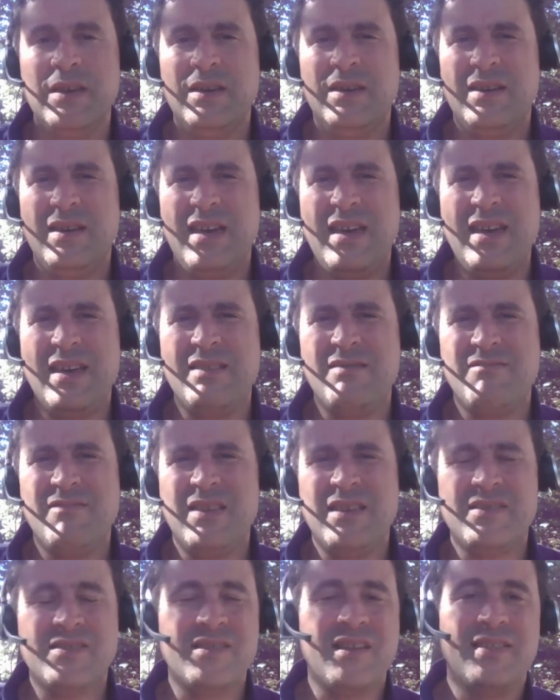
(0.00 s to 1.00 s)
And
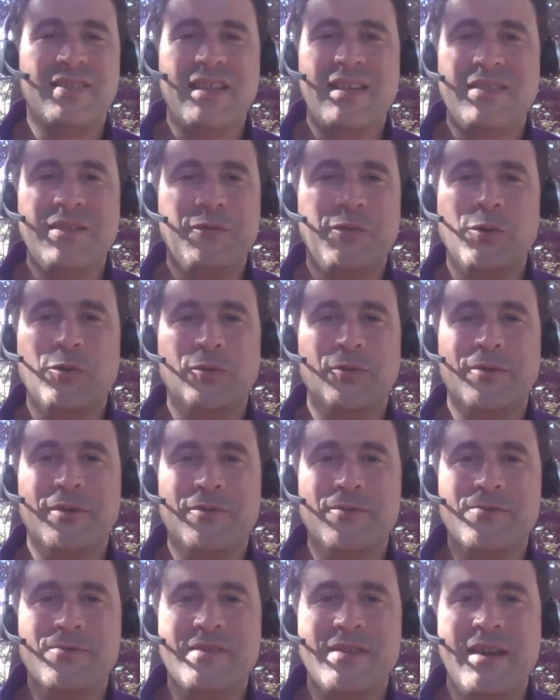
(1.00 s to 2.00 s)
it's not that difficult to
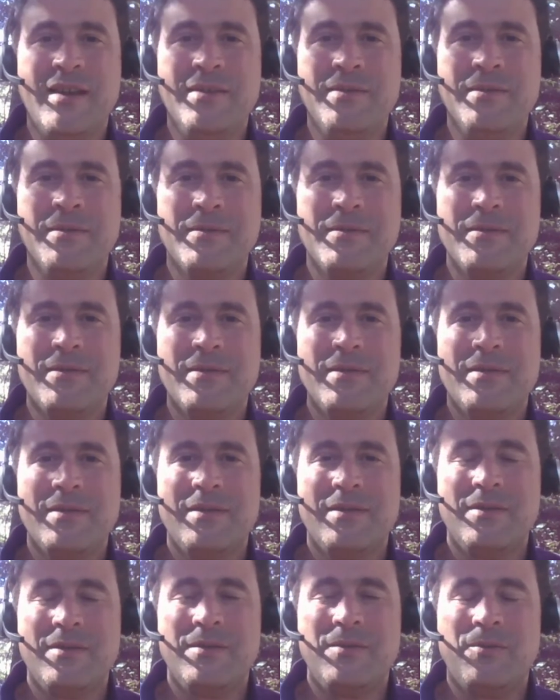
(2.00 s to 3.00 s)
understand.
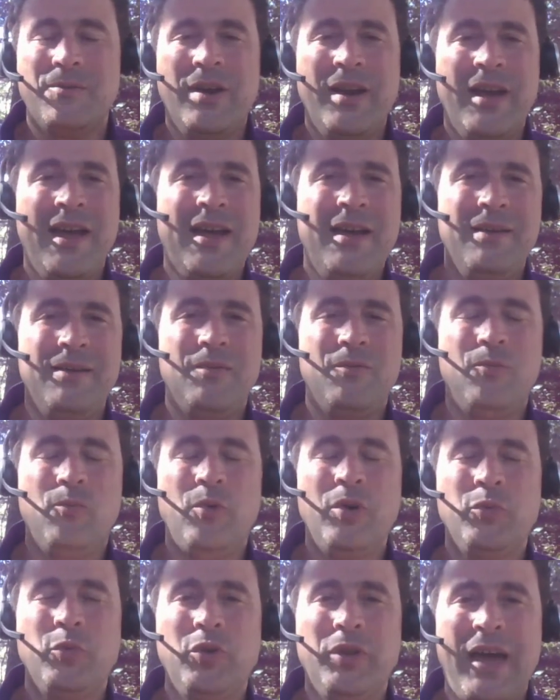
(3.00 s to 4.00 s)

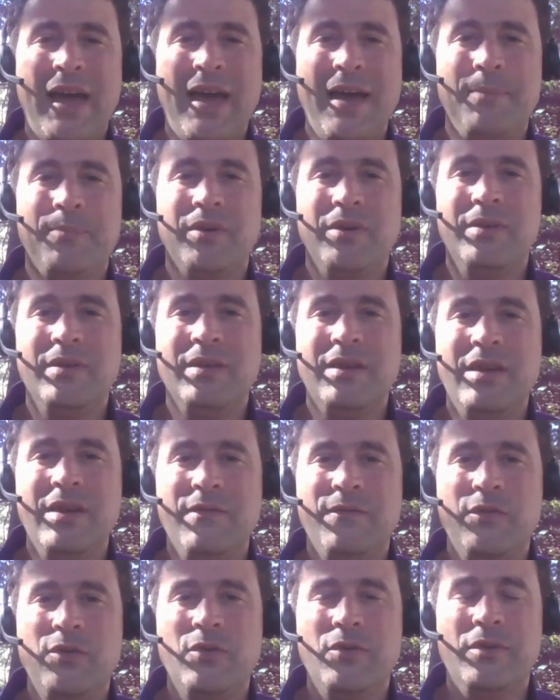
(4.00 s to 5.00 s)
What would happen
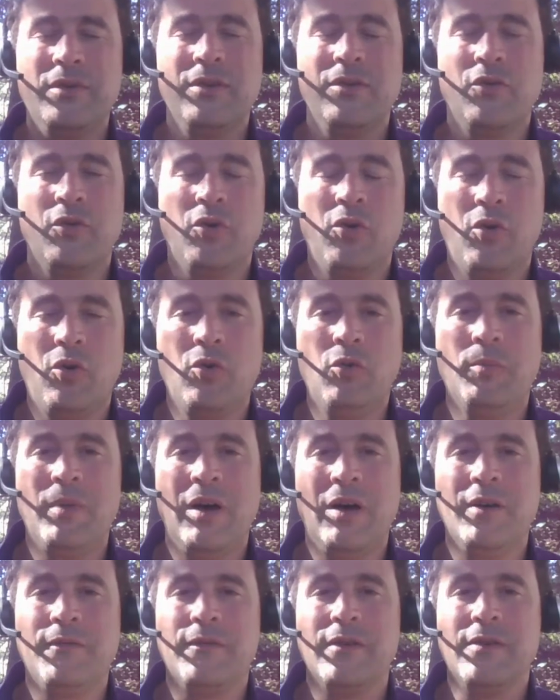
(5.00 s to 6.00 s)
if you're in your home
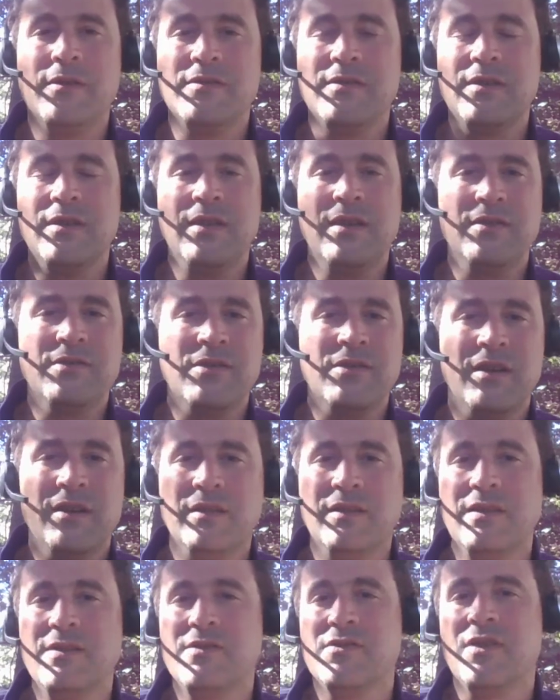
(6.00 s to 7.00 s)
office and then
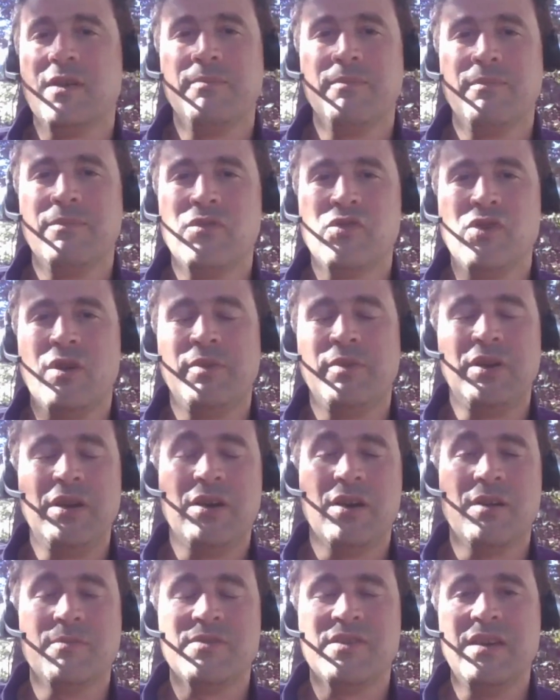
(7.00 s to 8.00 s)
suddenly somebody
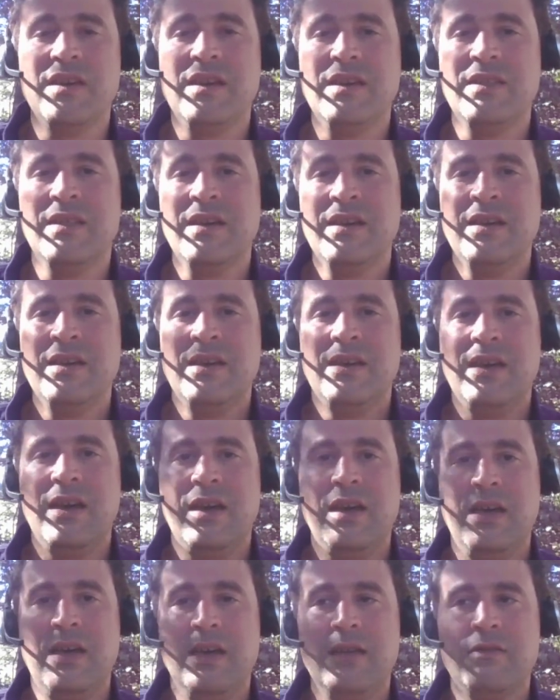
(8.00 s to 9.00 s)
comes in
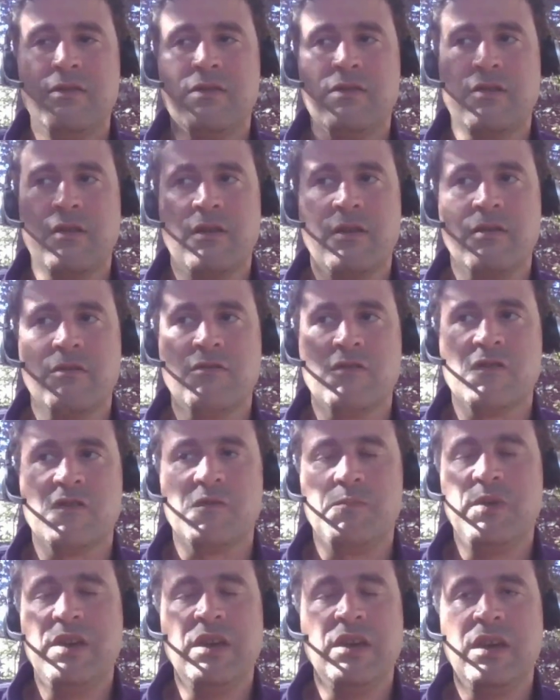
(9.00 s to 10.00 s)
and starts
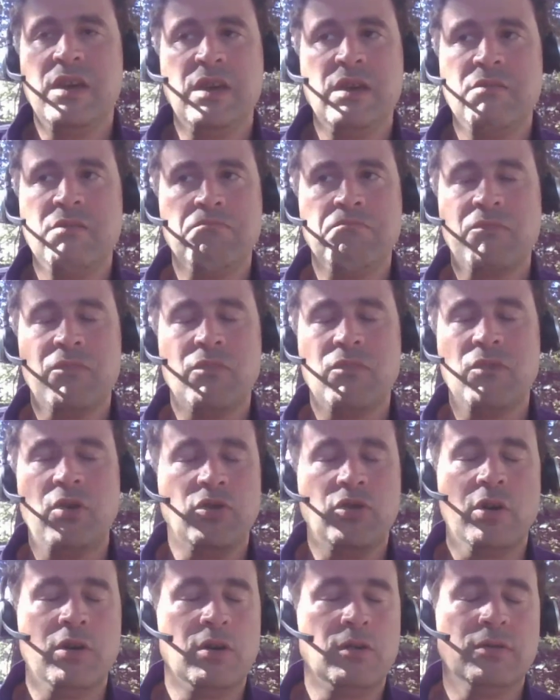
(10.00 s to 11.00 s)
speaking a
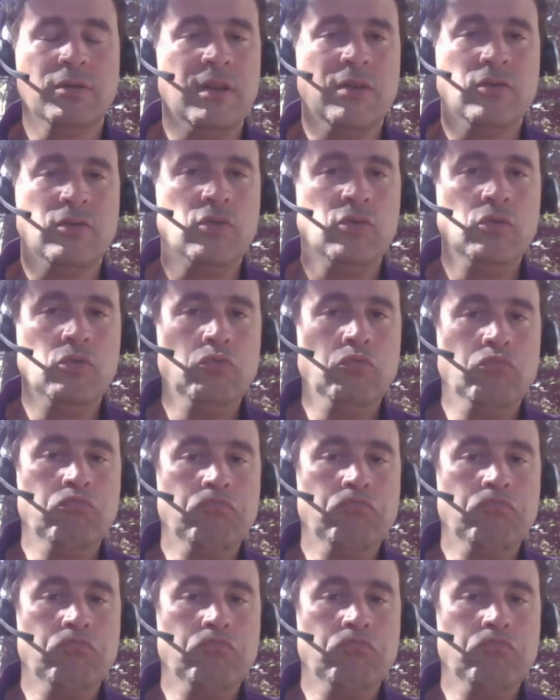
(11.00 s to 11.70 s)
tongue that you